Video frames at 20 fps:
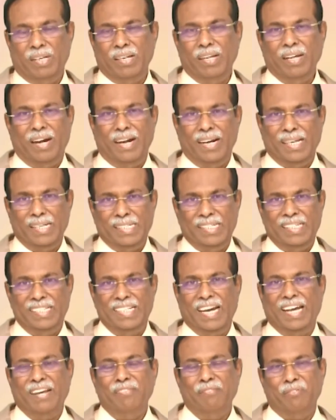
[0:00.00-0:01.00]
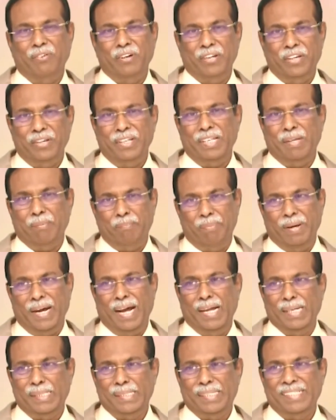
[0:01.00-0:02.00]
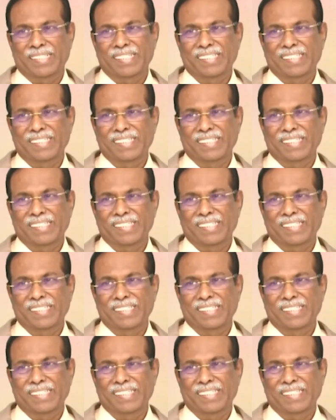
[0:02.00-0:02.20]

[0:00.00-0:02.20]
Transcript: What God has done for you in the past.